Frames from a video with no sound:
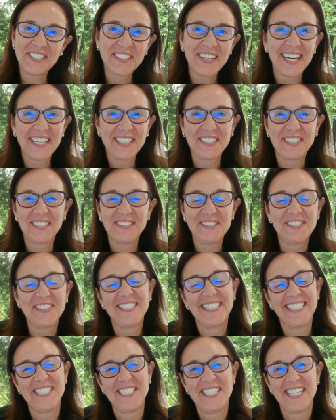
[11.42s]
Director of
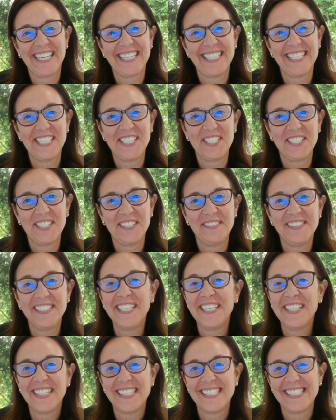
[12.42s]
Strategic Initiatives
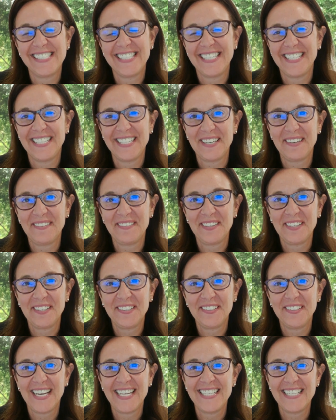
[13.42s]
here at
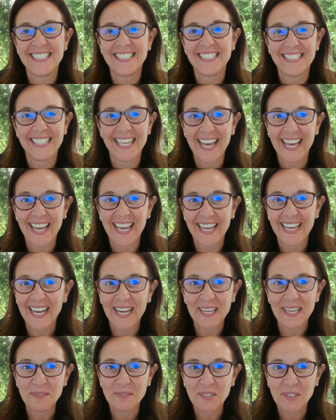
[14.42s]
CDW, and today I'm